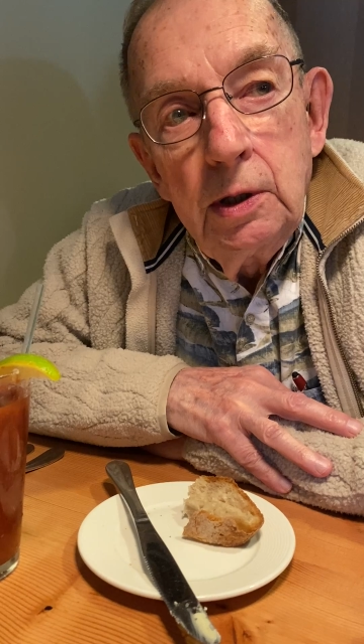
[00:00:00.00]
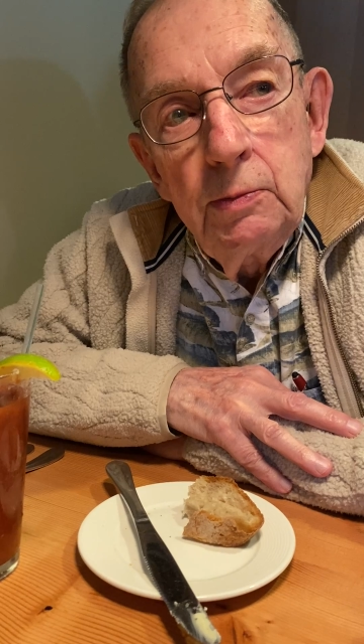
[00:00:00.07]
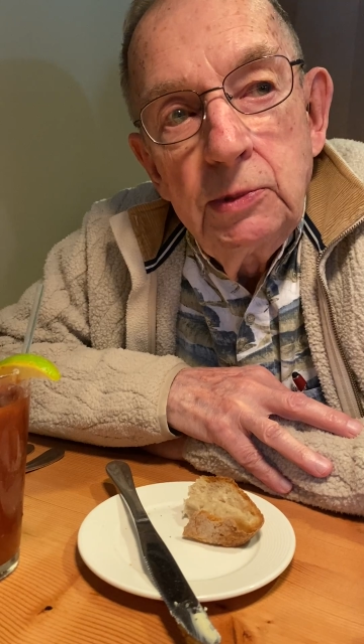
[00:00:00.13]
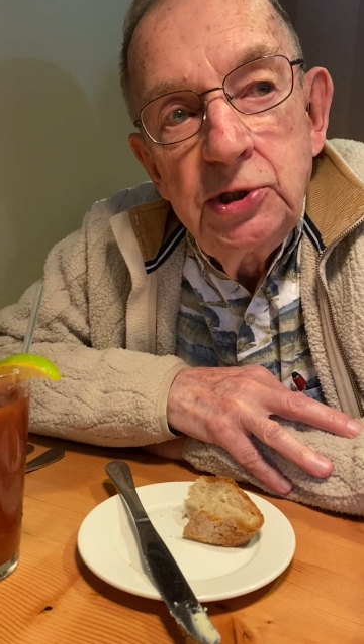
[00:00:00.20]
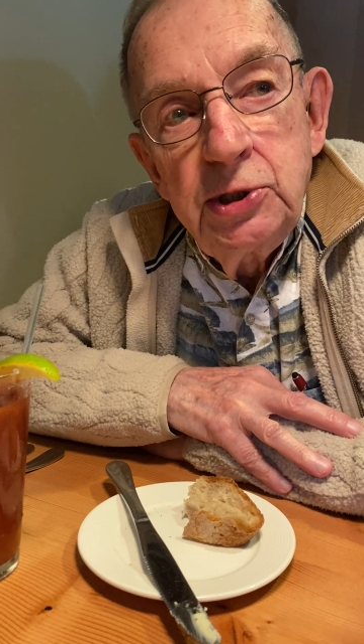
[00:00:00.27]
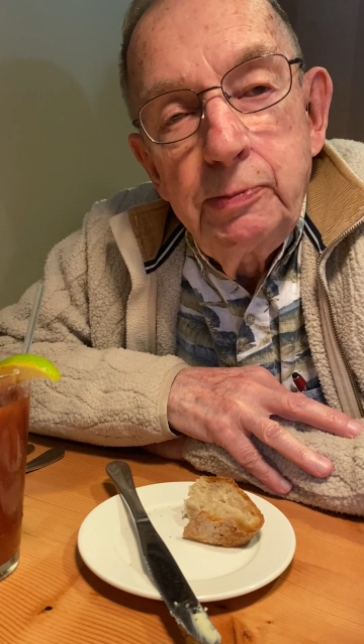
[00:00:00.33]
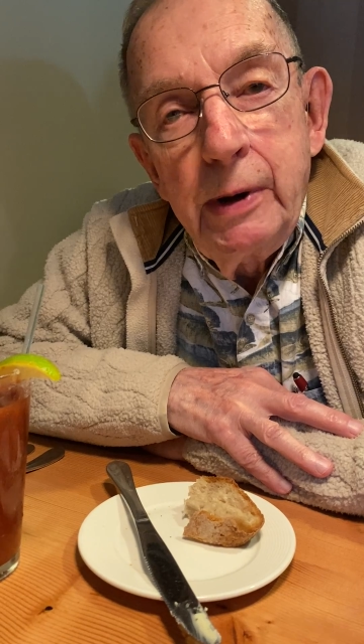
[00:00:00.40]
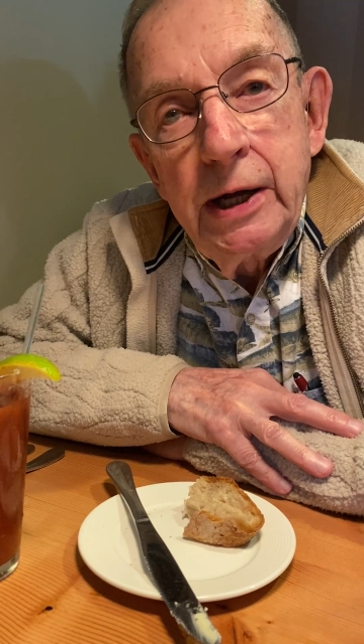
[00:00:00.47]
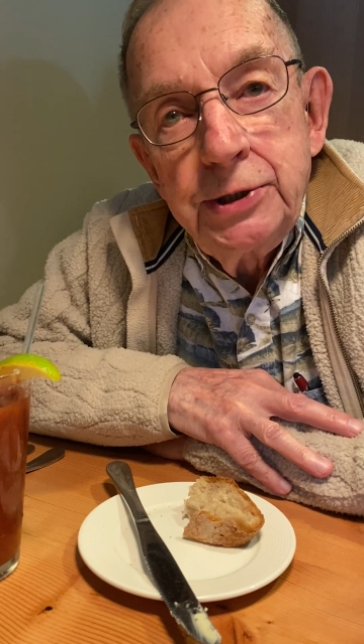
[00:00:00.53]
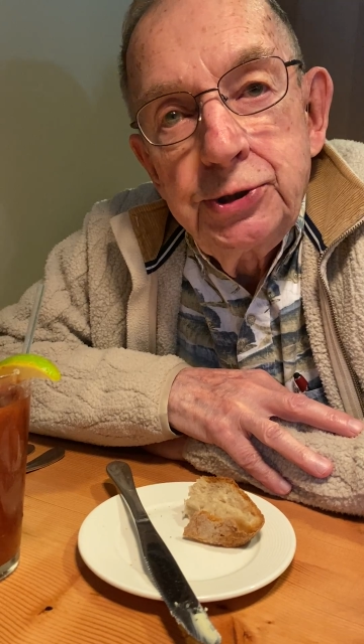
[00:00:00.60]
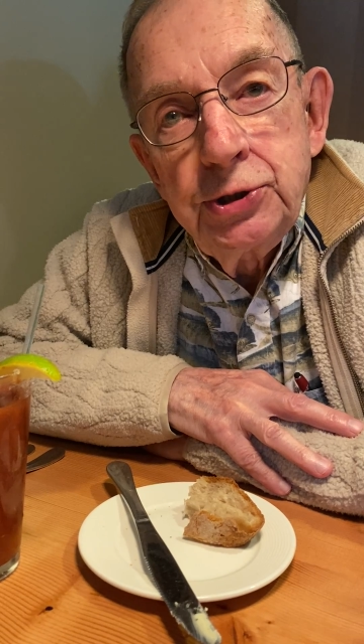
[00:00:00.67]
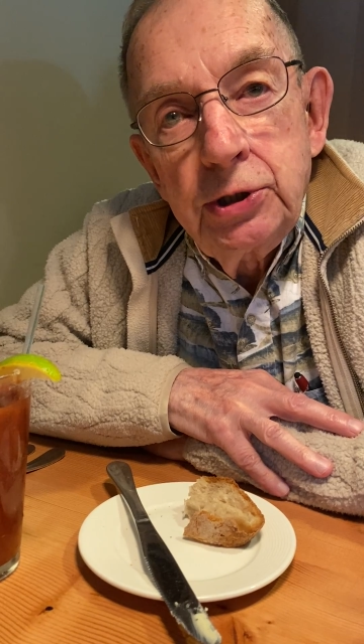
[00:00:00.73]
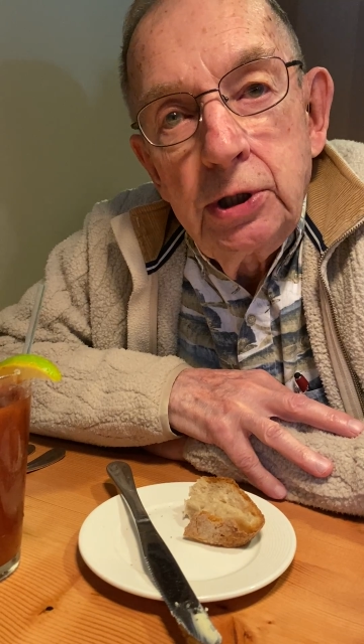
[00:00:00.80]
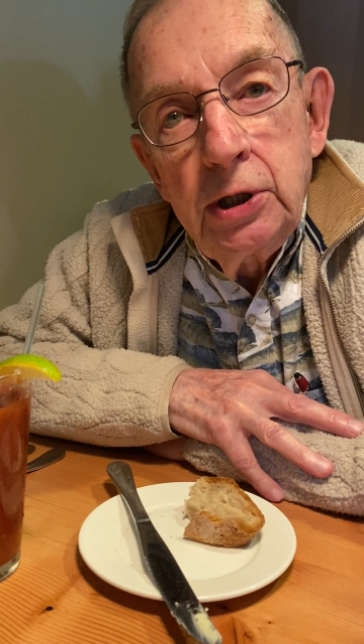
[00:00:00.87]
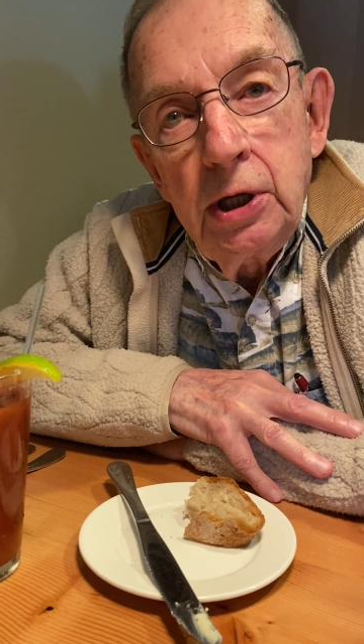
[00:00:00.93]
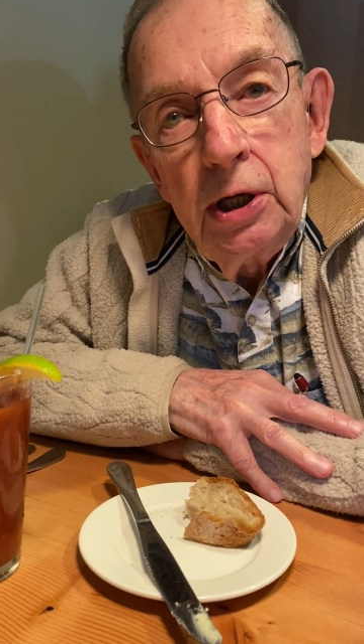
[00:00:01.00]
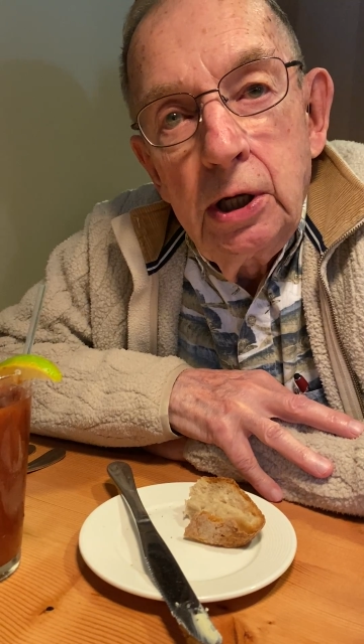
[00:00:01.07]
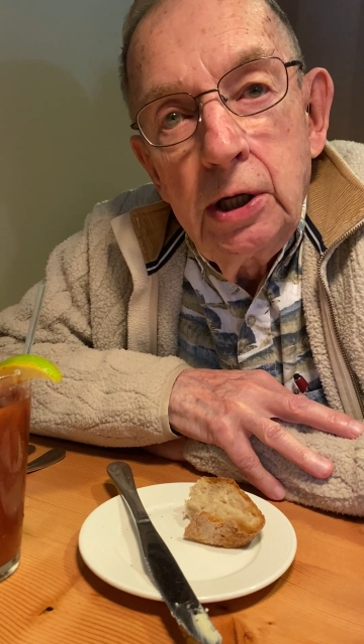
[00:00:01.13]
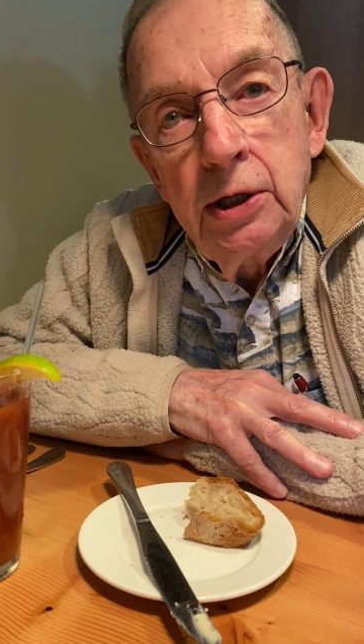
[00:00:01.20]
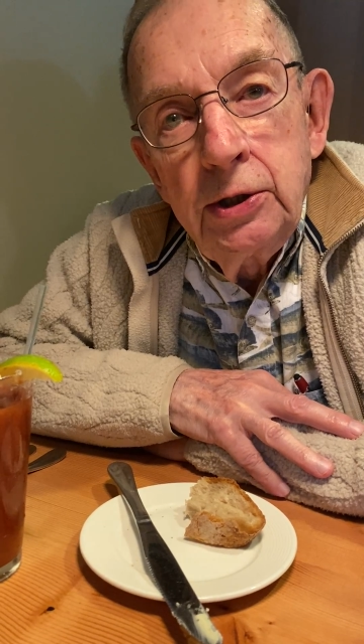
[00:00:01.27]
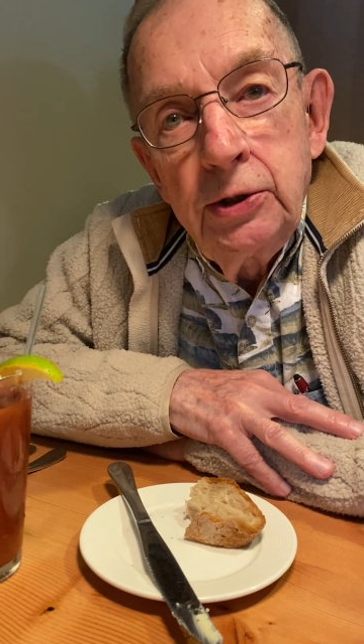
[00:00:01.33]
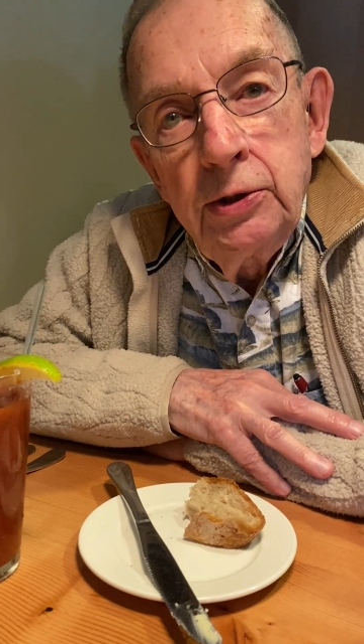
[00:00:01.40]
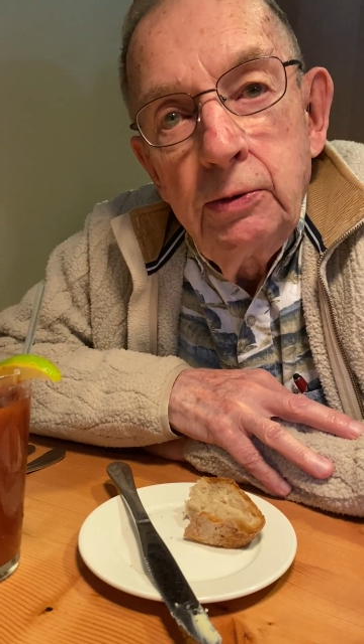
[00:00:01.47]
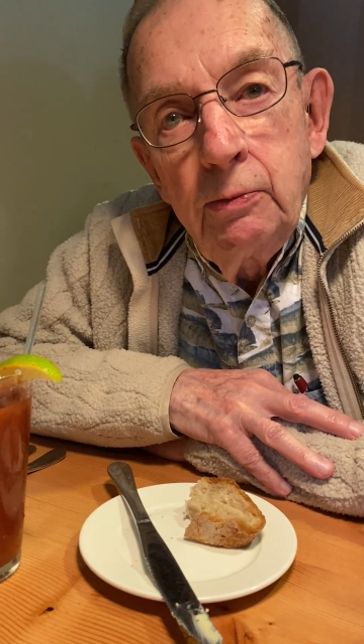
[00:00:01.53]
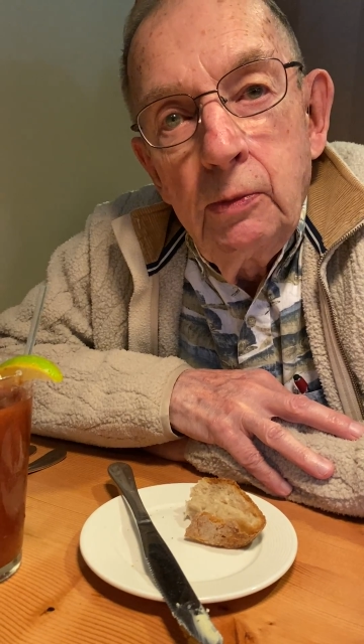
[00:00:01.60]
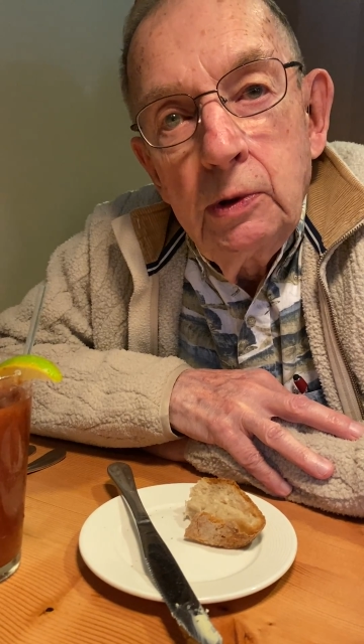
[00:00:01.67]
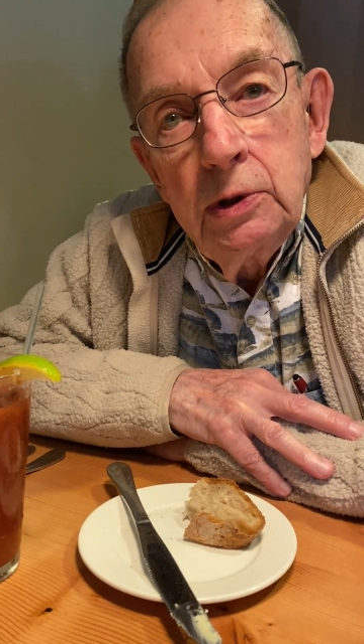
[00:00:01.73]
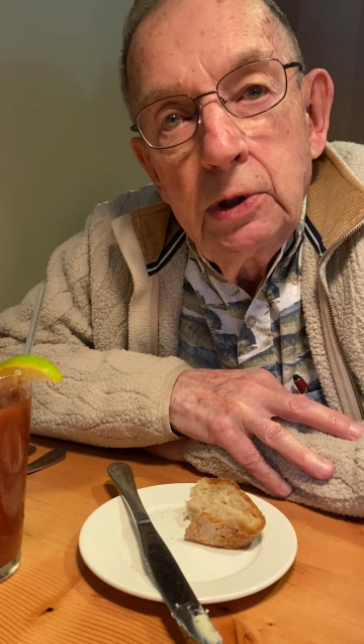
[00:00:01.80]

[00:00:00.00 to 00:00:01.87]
spots on